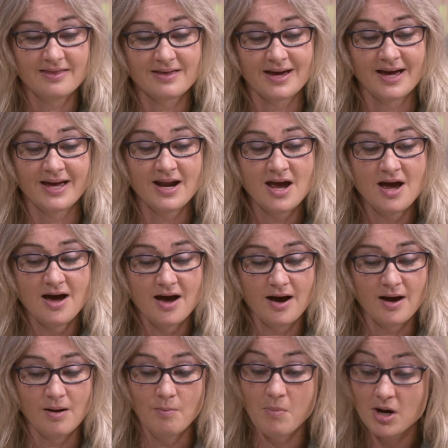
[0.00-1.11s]
that.
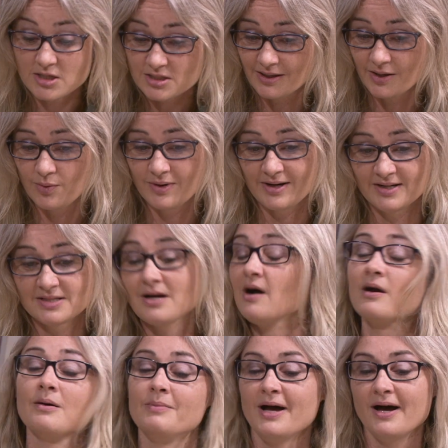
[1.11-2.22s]
Much like when I
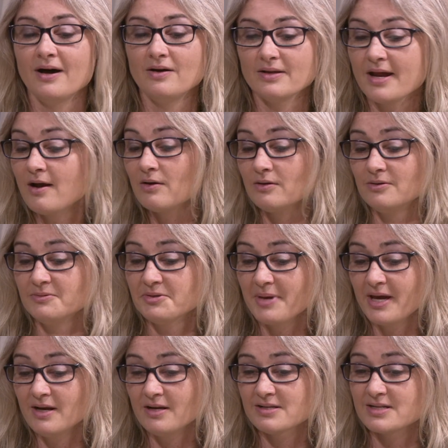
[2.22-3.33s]
talk about heirloom
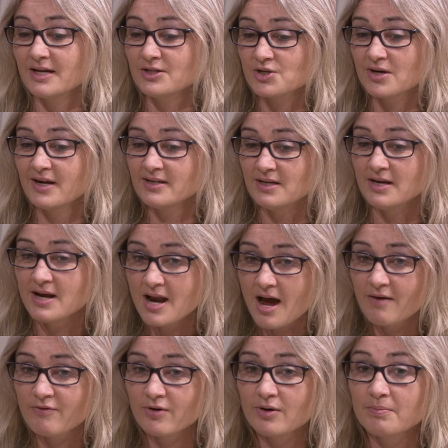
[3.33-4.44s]
tomatoes, I try to
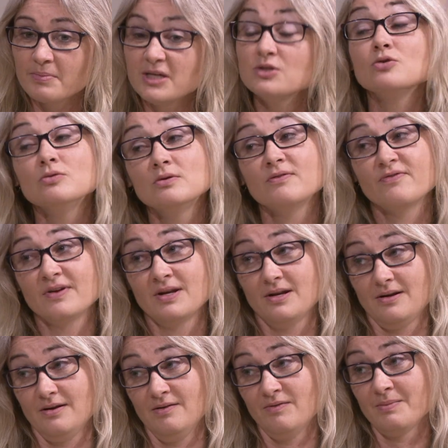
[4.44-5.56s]
never be too
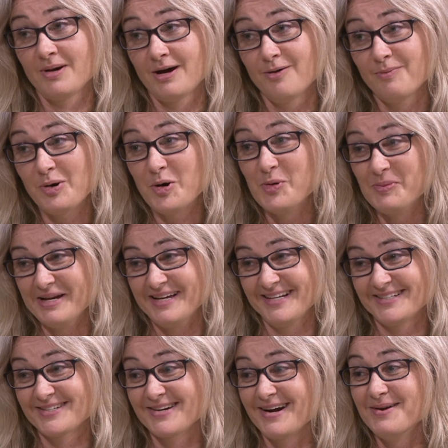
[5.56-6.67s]
definitive about pole
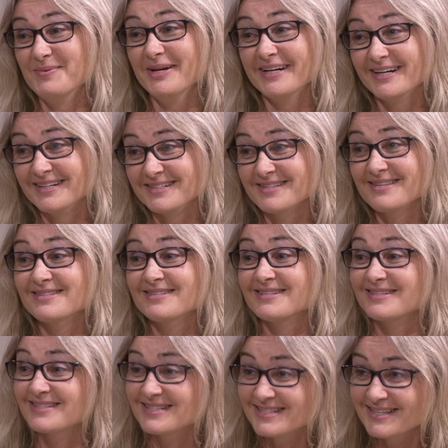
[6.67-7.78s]
beans, right? Because this
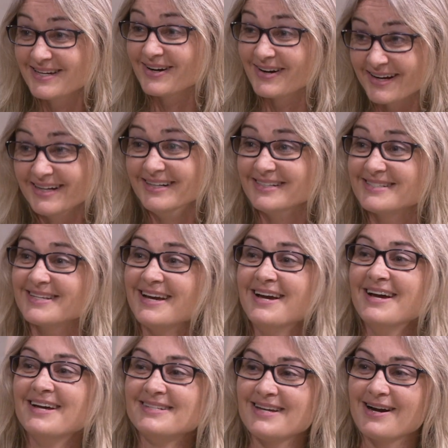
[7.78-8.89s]
is serious
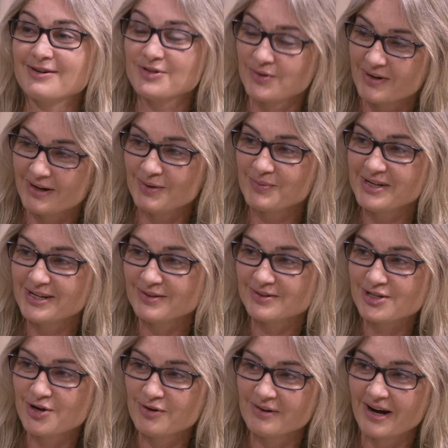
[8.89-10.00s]
territory, and we don't
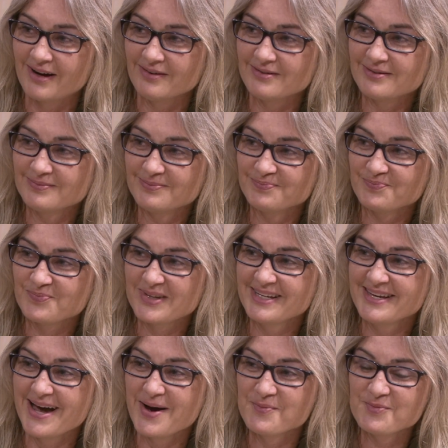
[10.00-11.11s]
joke around. Pole bean country.
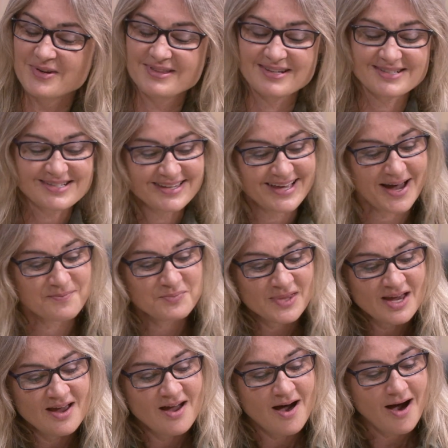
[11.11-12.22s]
Yeah, with things like
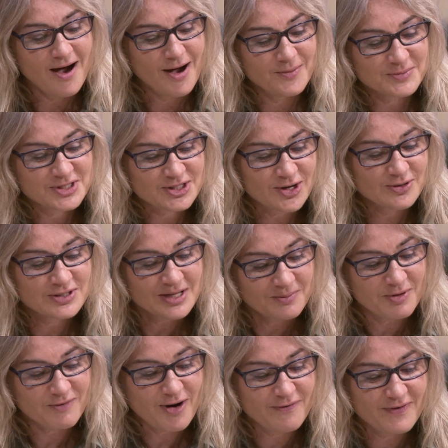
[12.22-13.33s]
that. So some
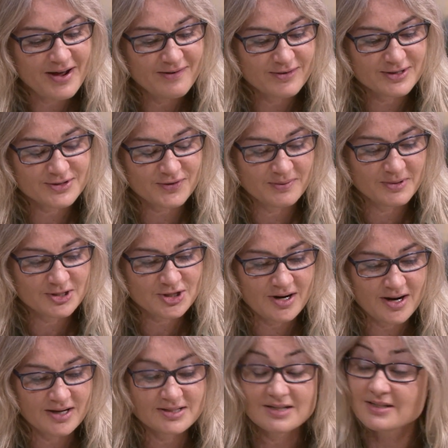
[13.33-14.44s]
of our favorites from the
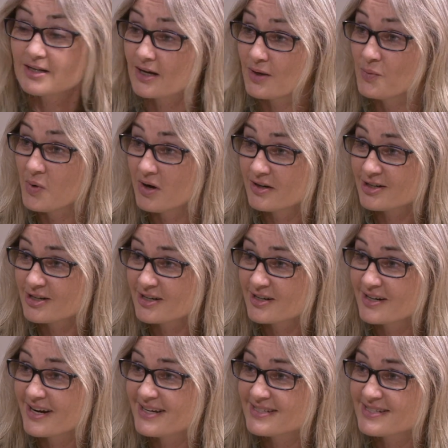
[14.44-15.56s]
trials, Kentucky
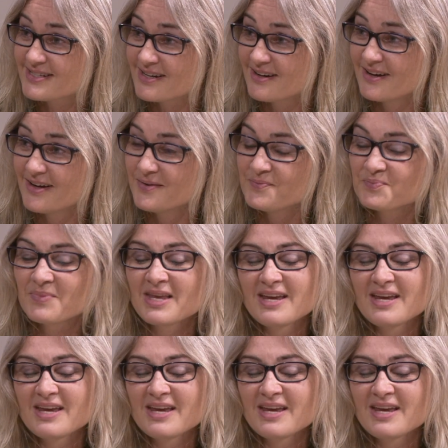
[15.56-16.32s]
Wonder has done